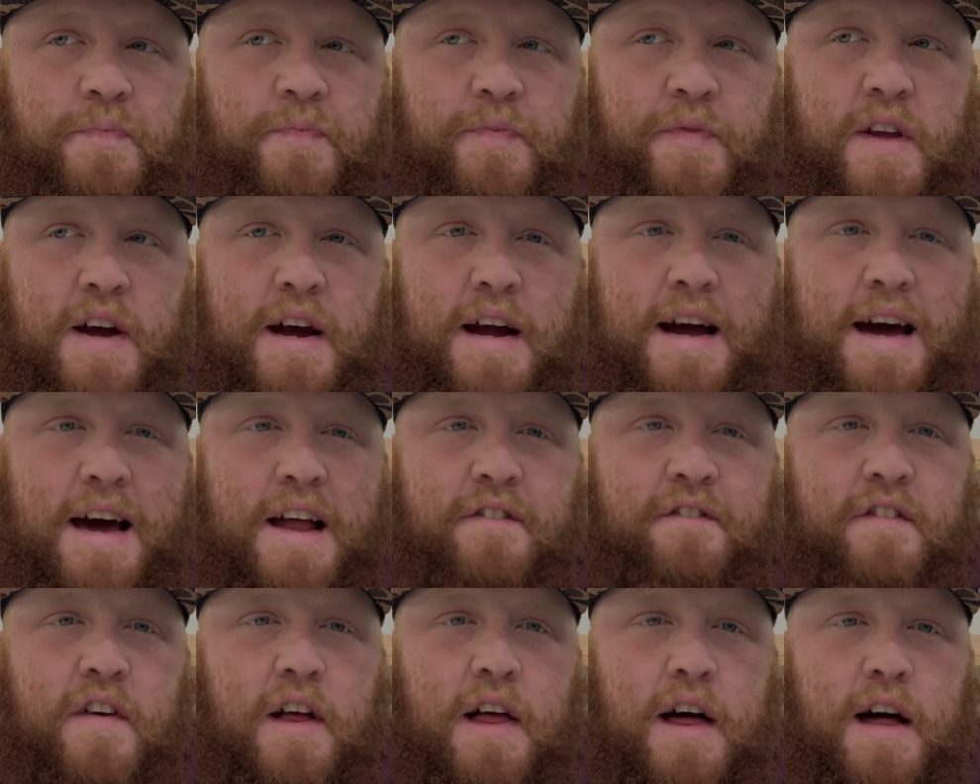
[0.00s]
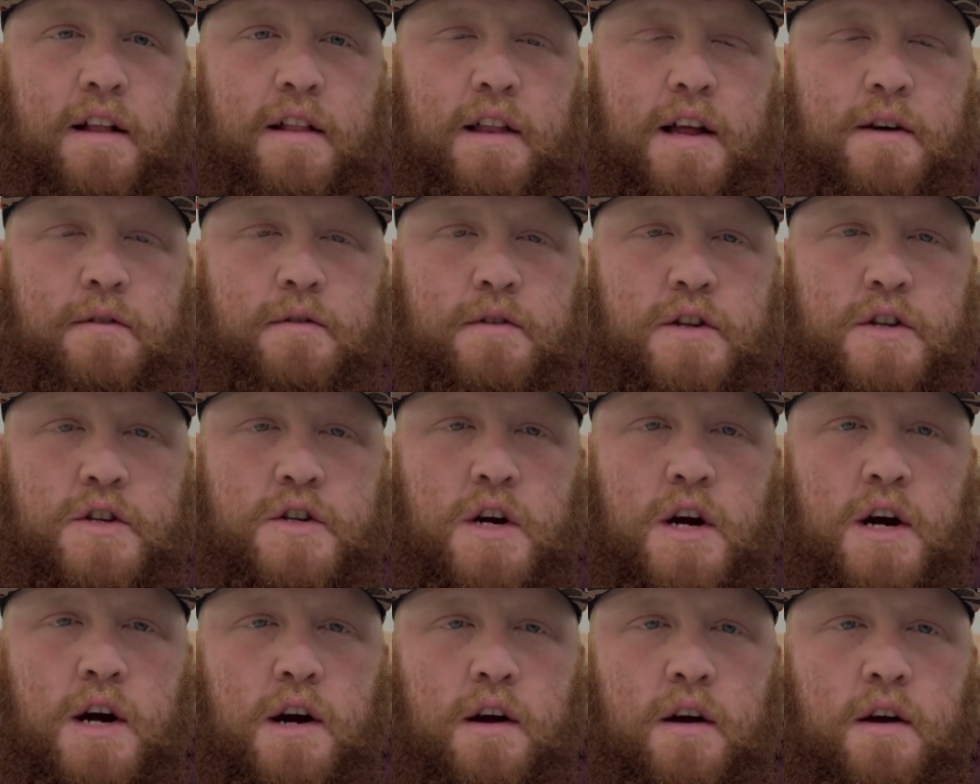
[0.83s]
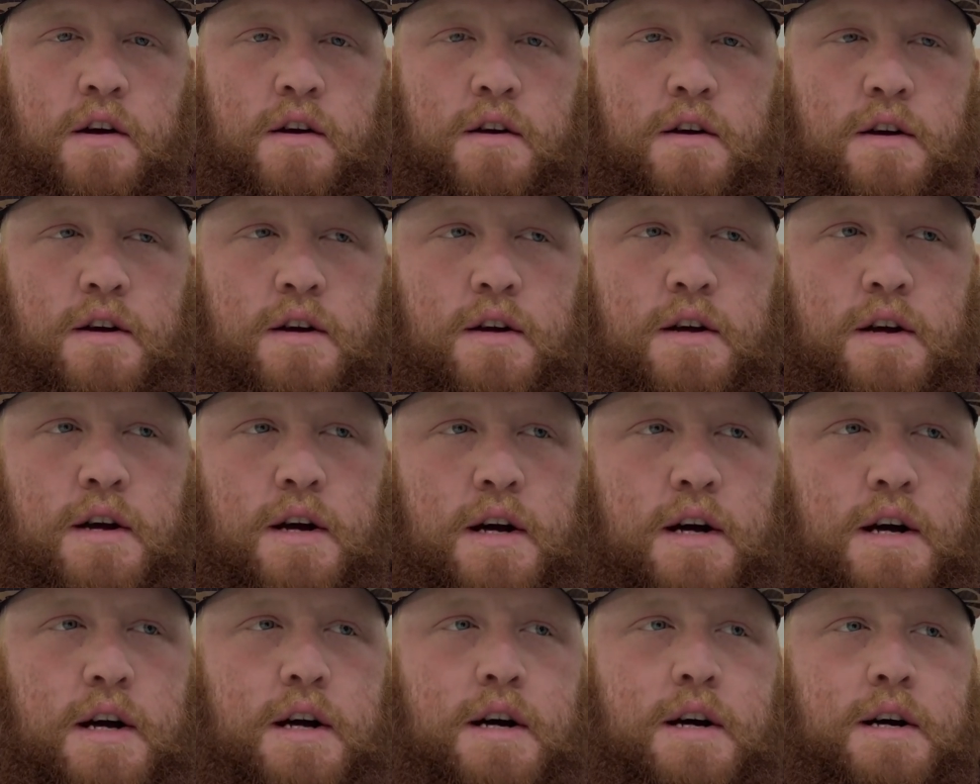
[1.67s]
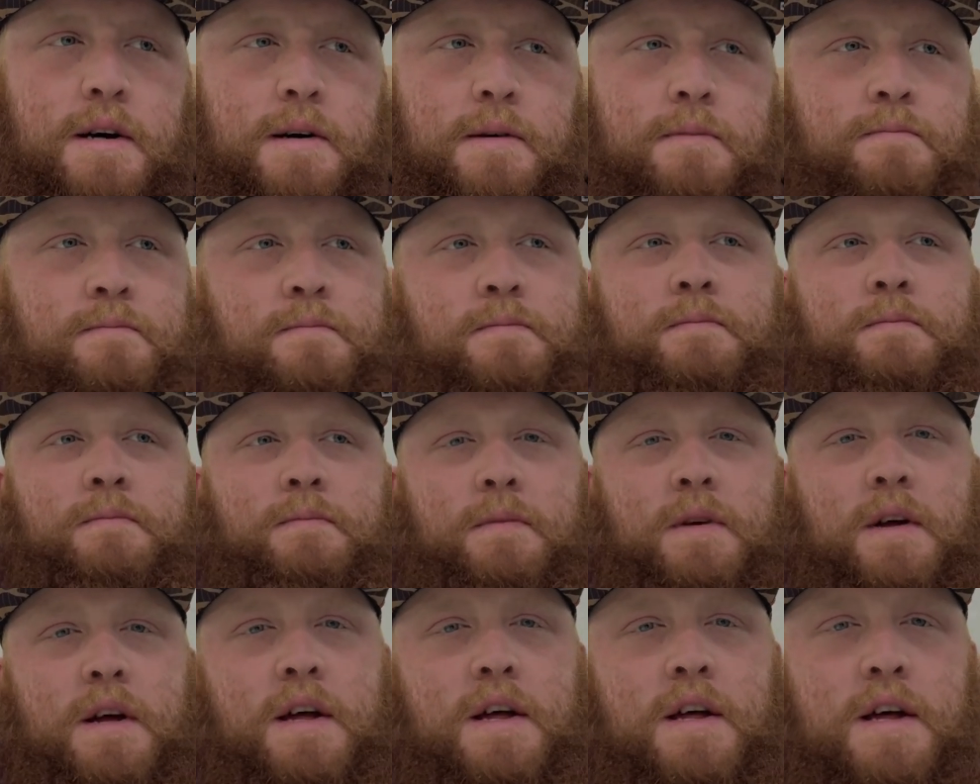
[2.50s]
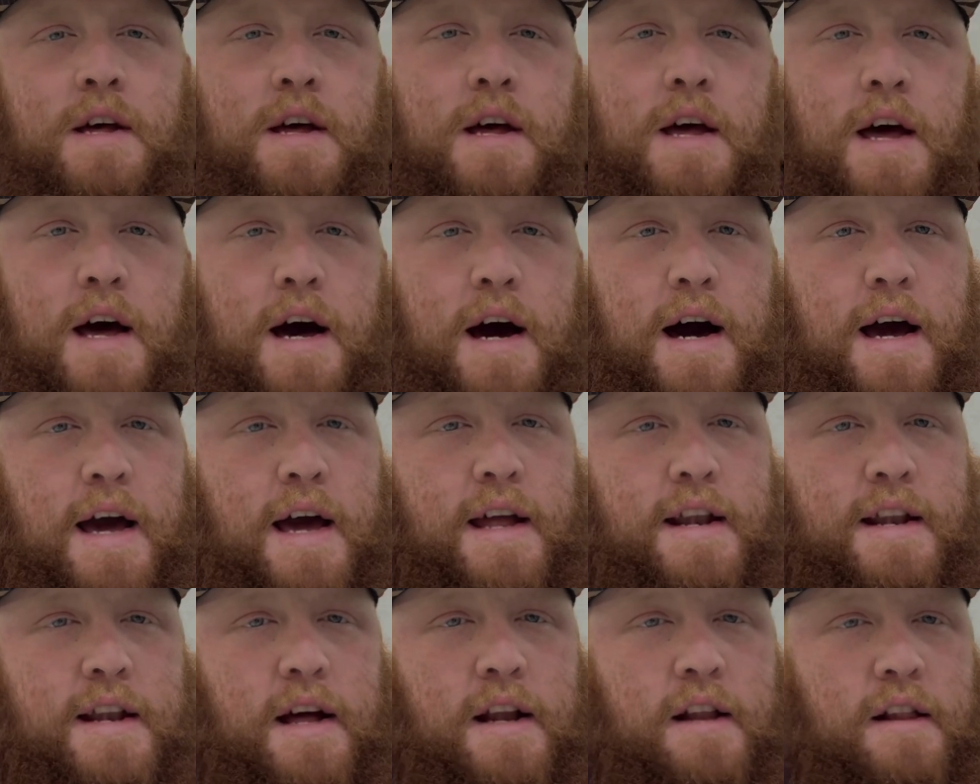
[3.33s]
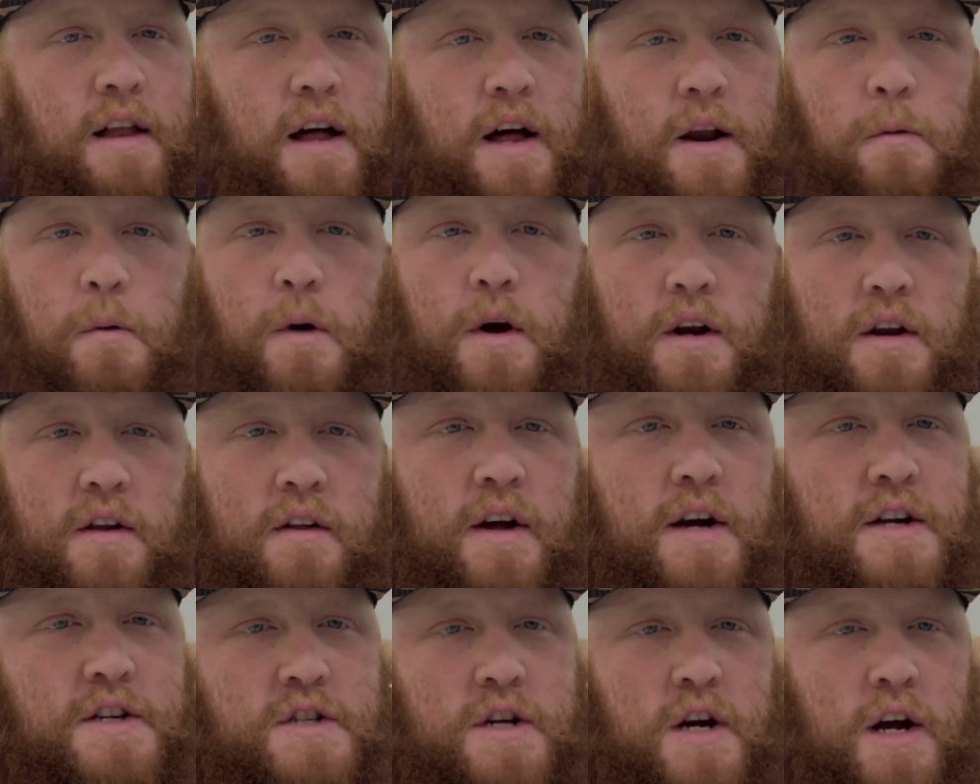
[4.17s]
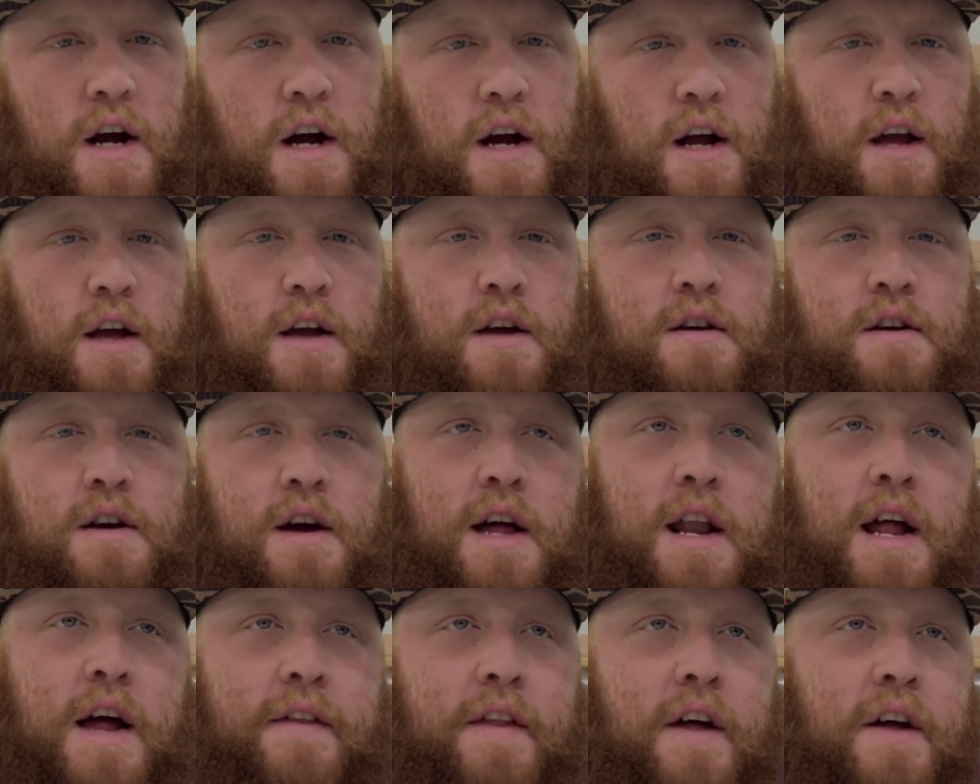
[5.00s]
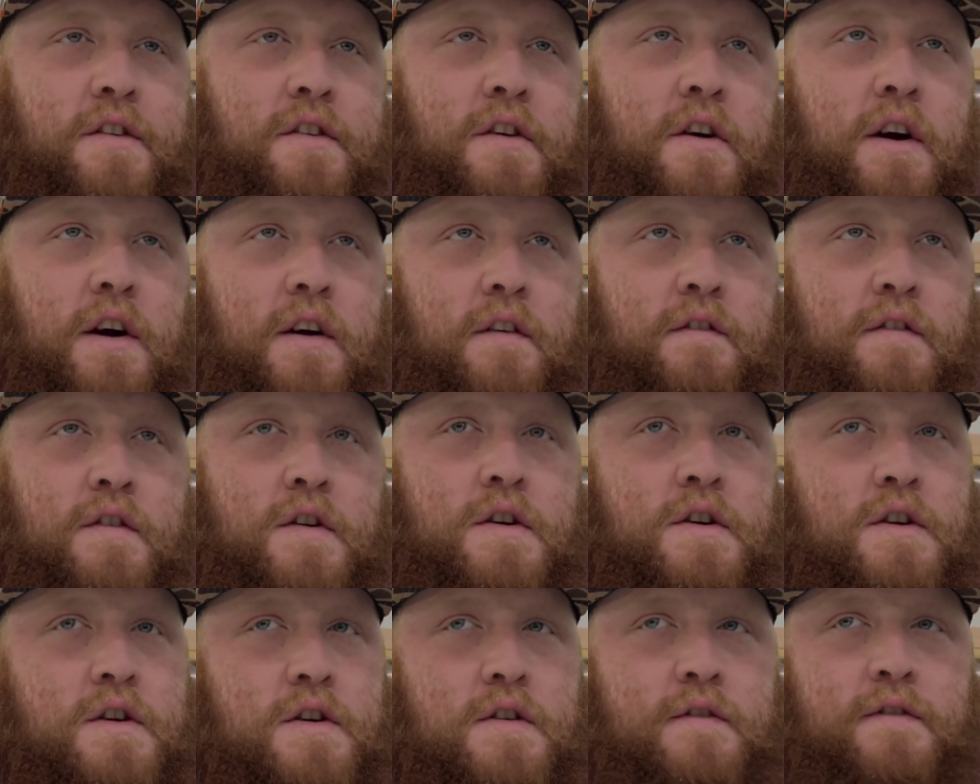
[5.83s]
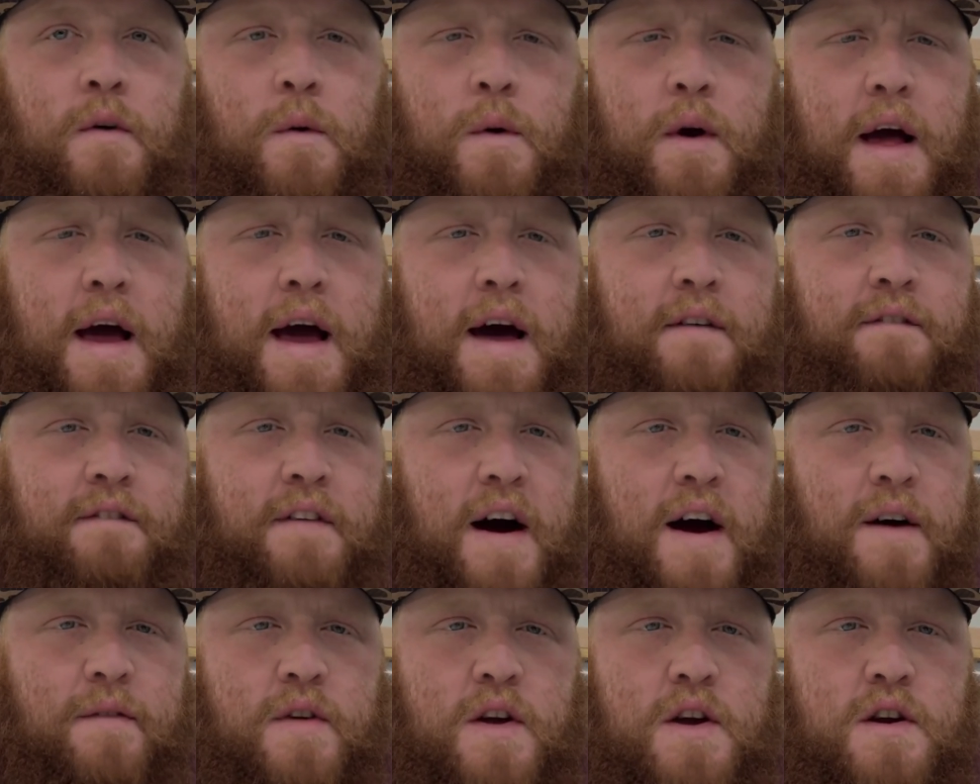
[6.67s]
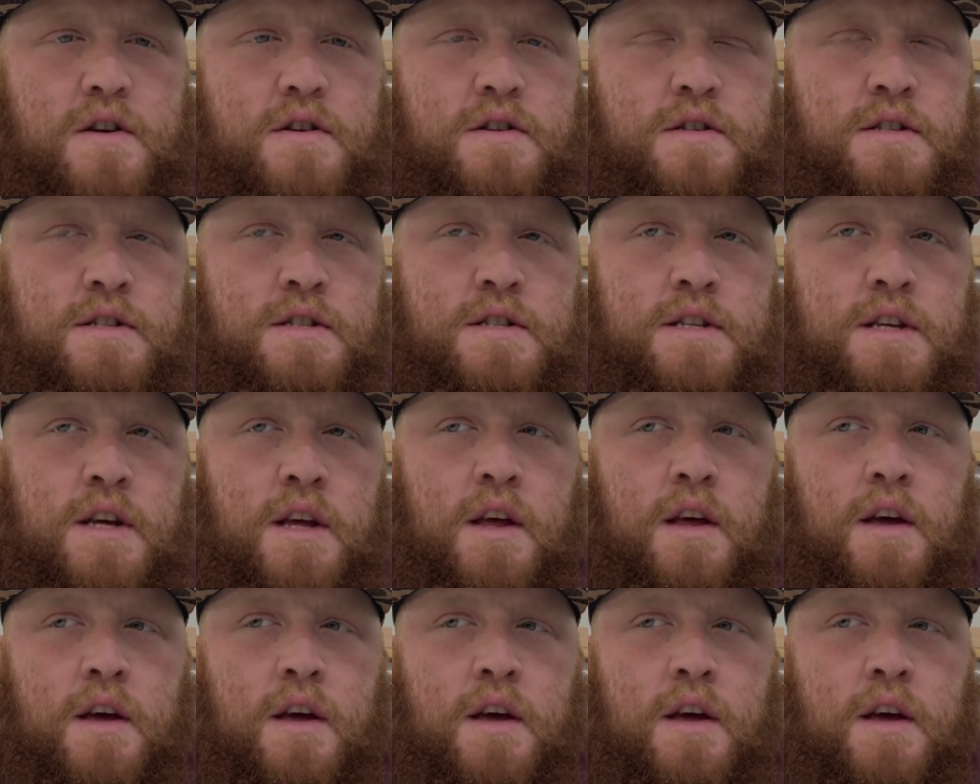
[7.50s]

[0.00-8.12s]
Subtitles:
I kind of fell out of love with the truck. I had done a lot of work to that truck. I'd had that truck for 4.5, 5 years.